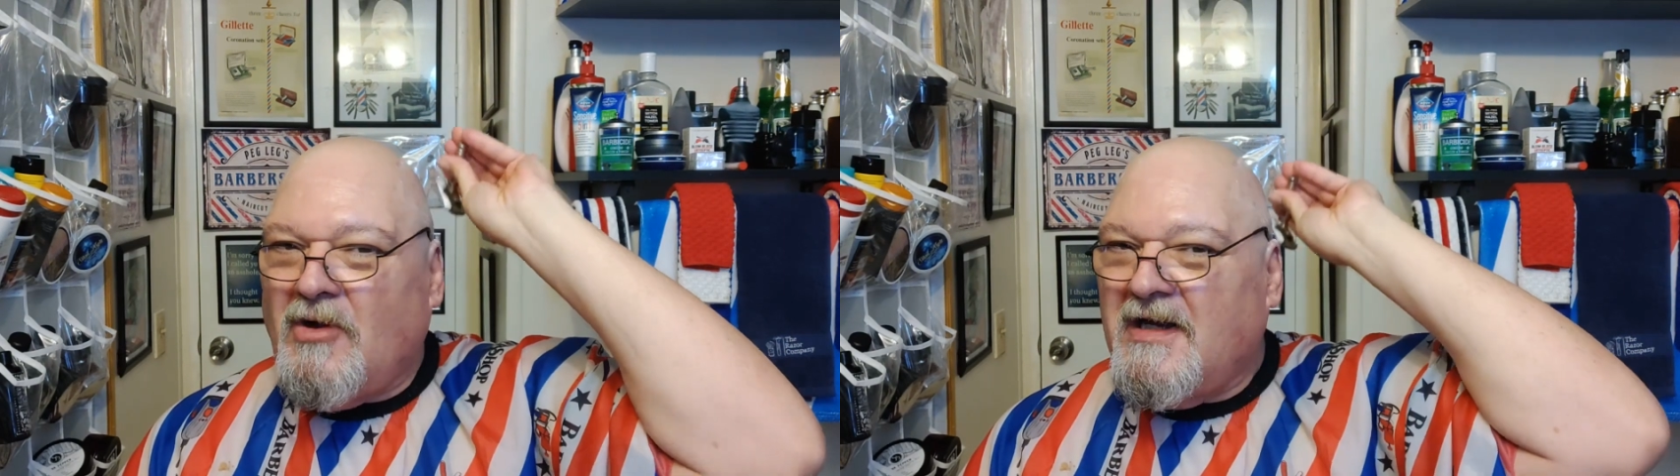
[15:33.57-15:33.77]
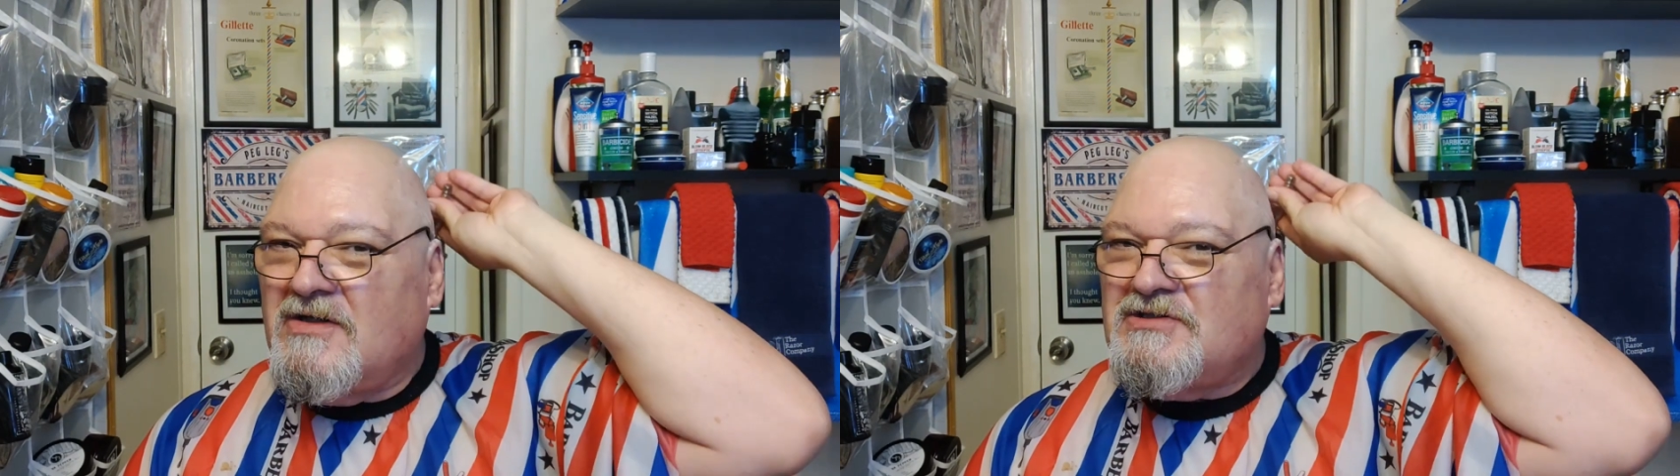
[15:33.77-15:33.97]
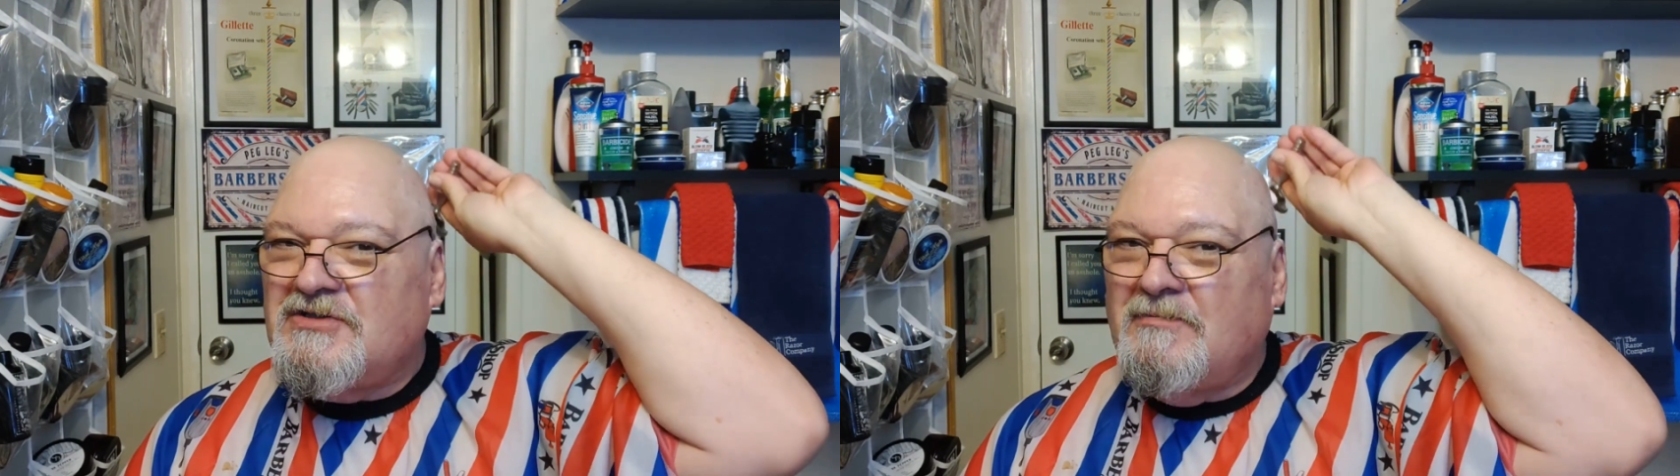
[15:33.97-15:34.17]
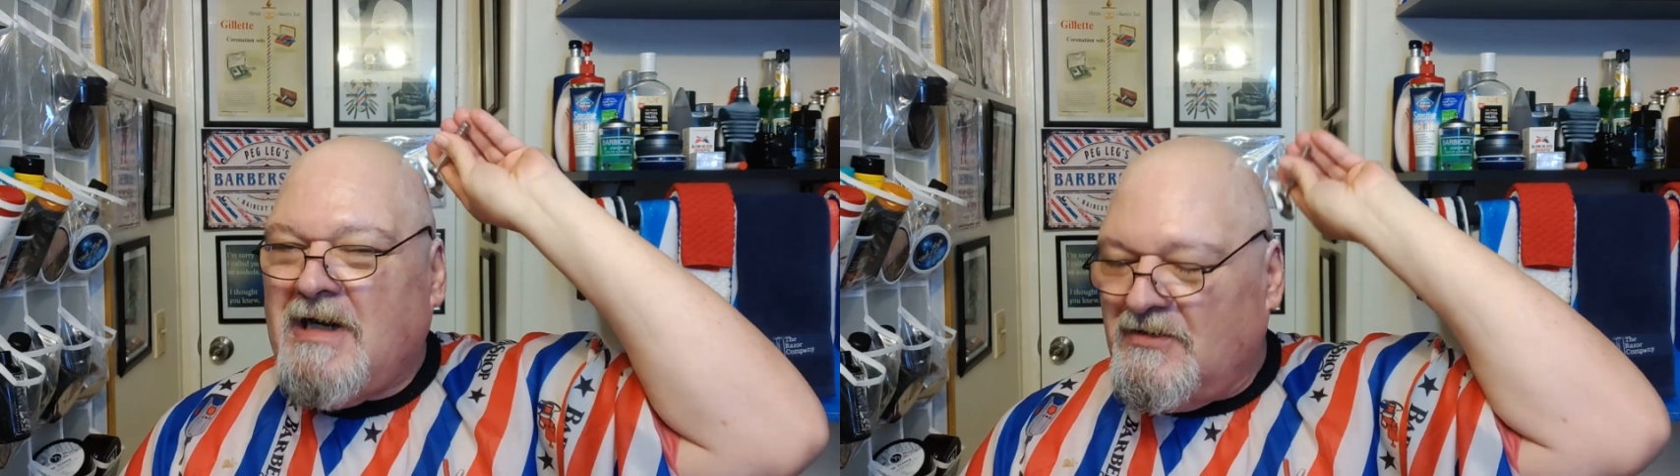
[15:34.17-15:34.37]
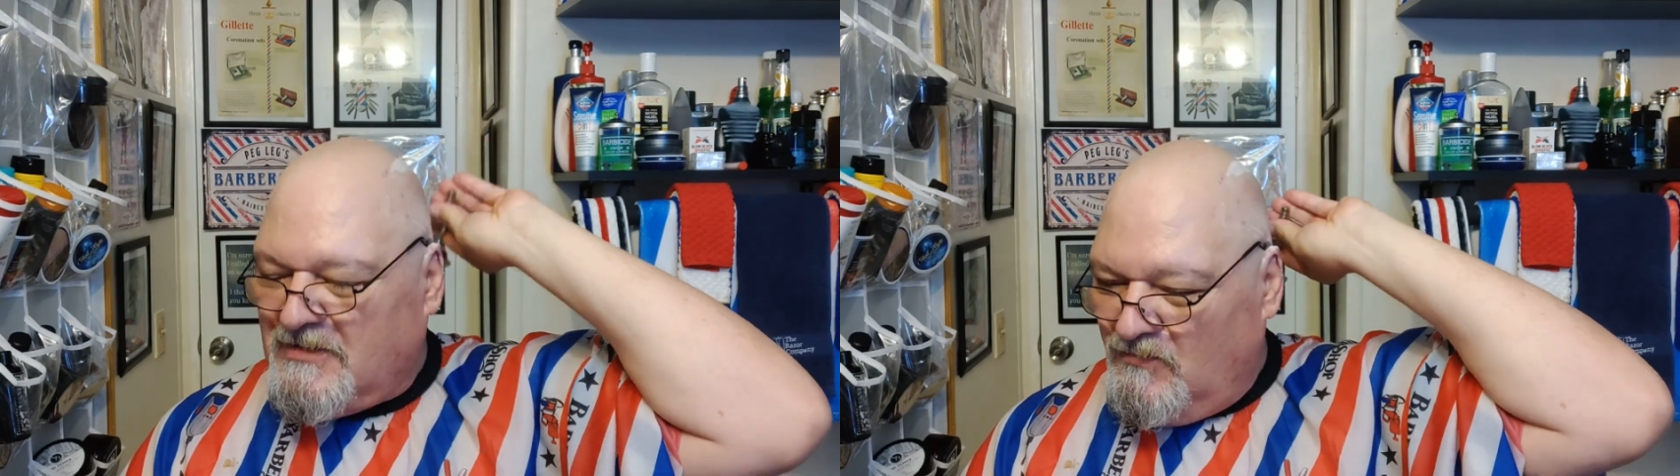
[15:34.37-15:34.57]
pliers in your
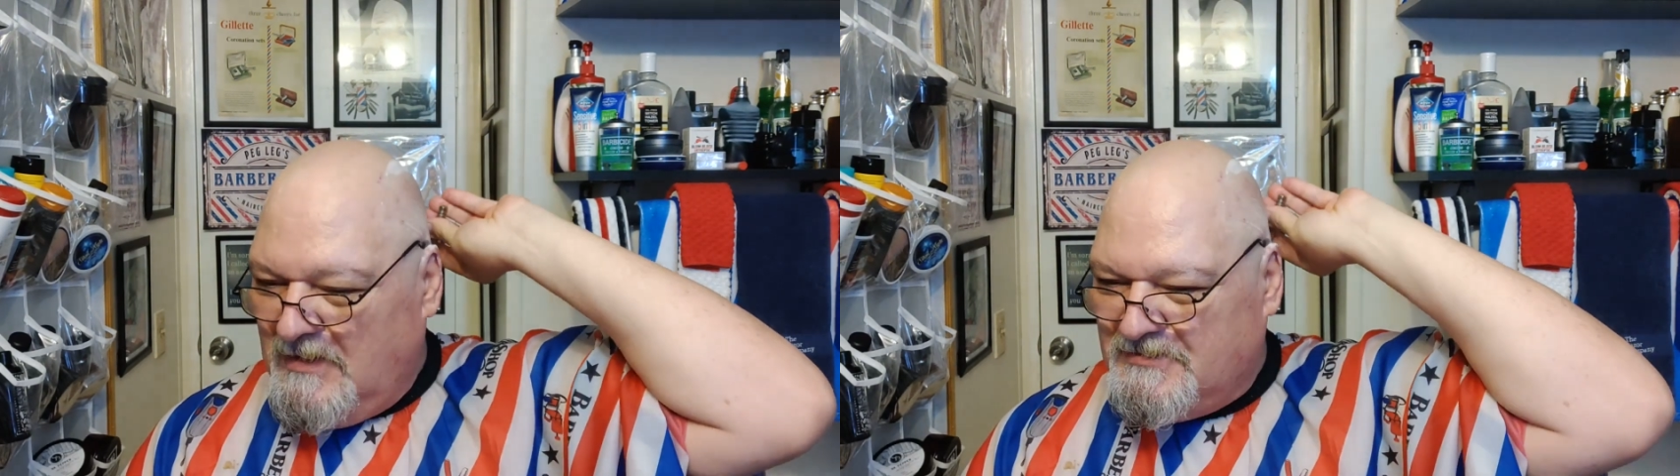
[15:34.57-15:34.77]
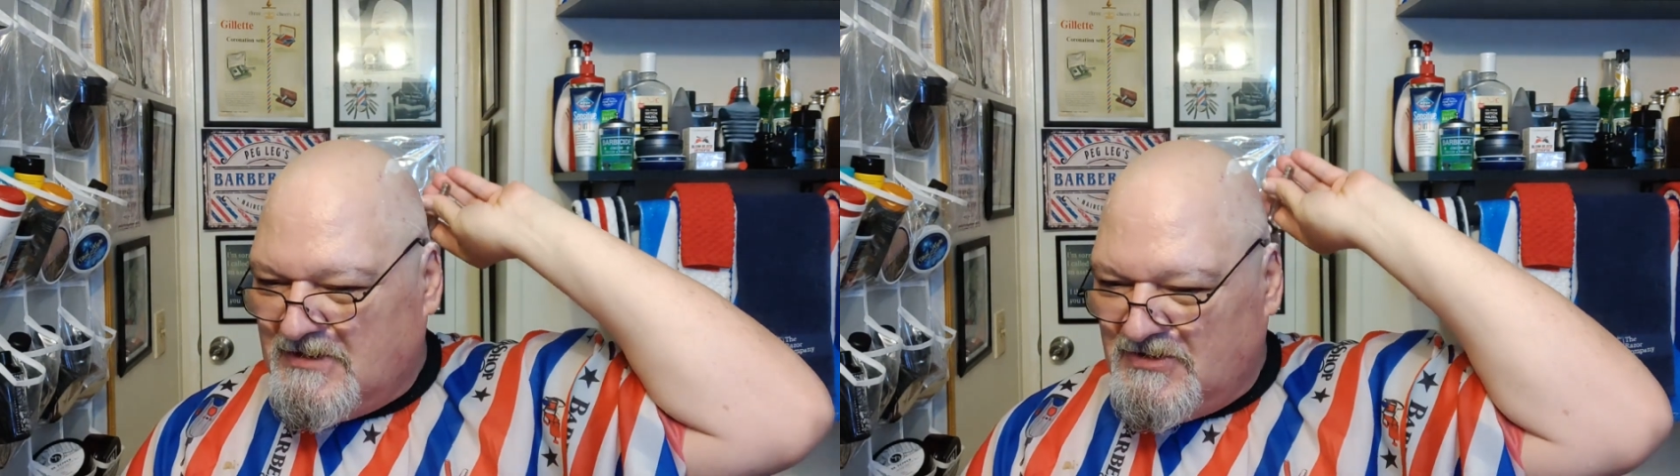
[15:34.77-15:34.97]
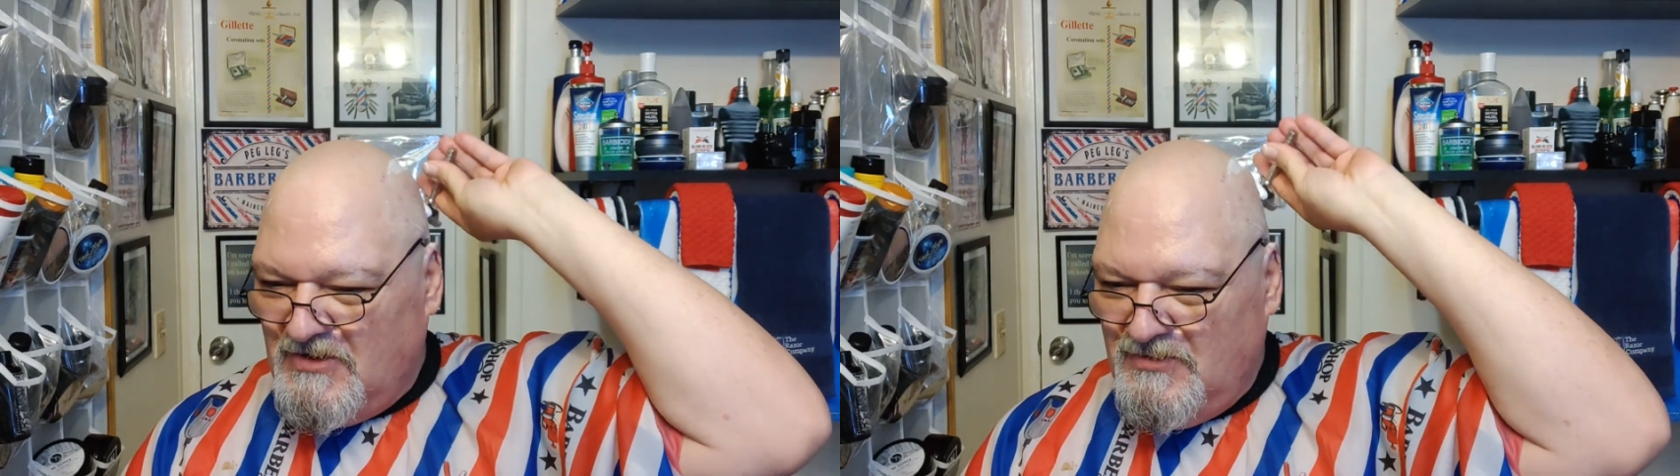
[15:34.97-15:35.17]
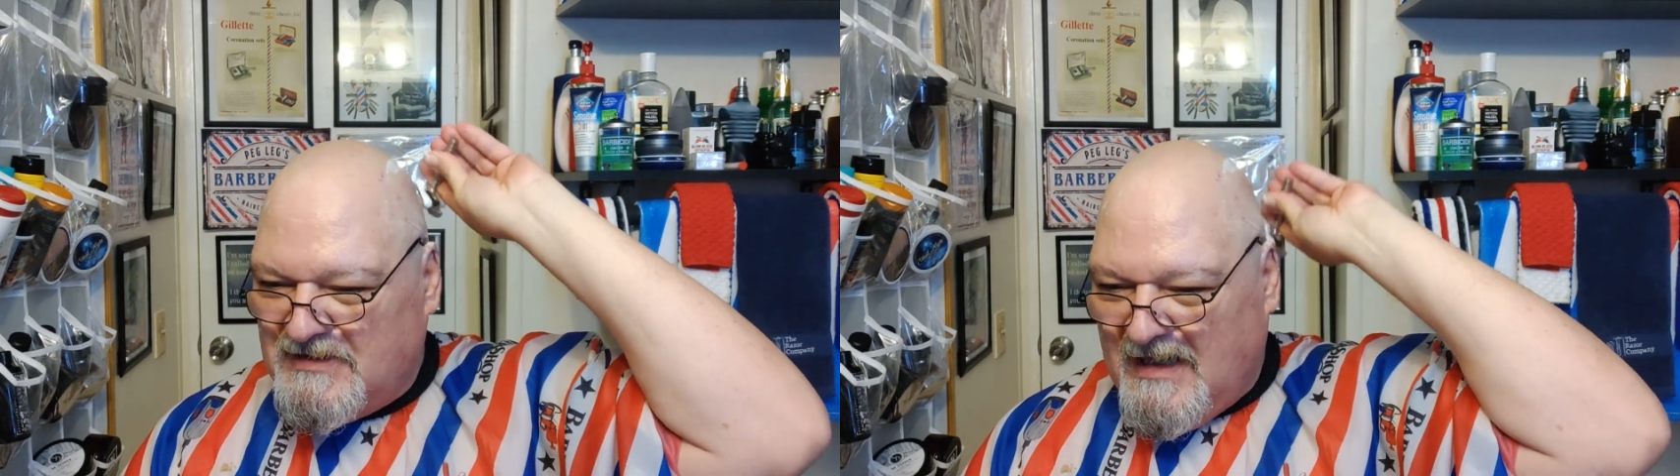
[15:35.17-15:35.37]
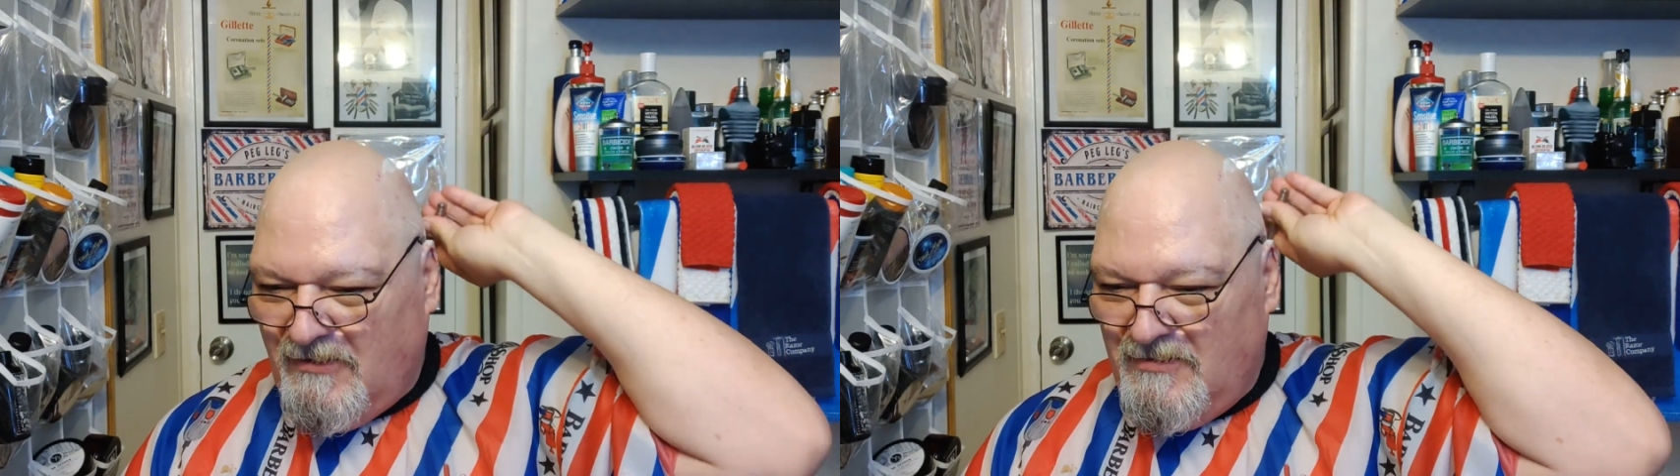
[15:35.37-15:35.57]
mouth and rips the tooth
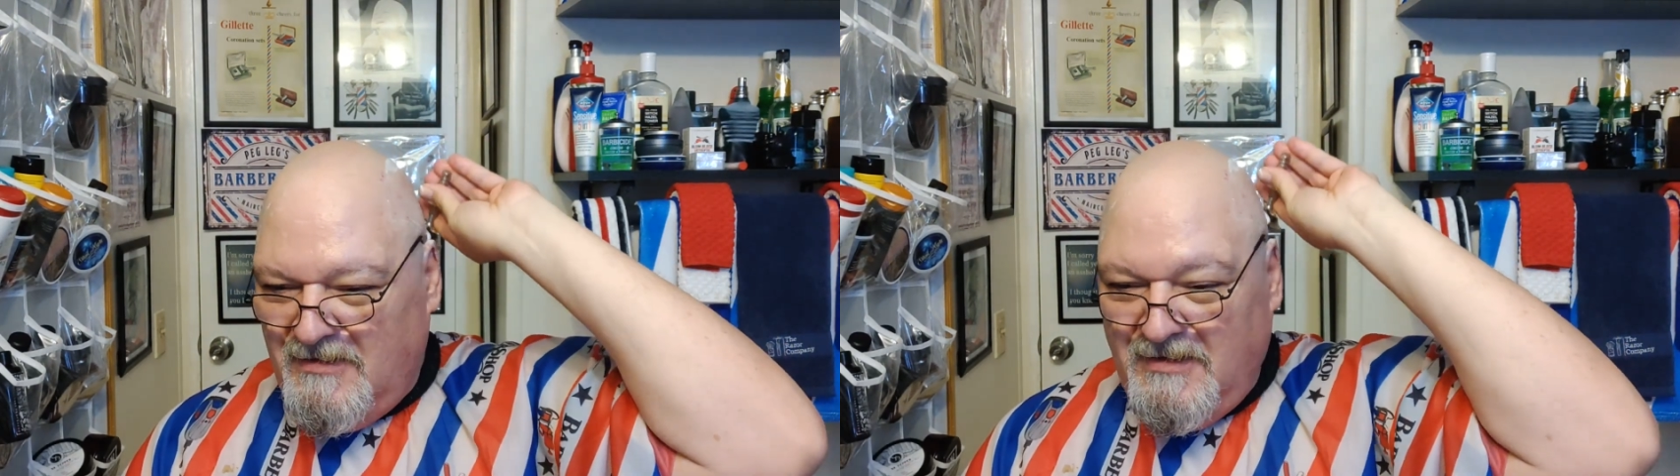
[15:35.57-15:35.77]
out.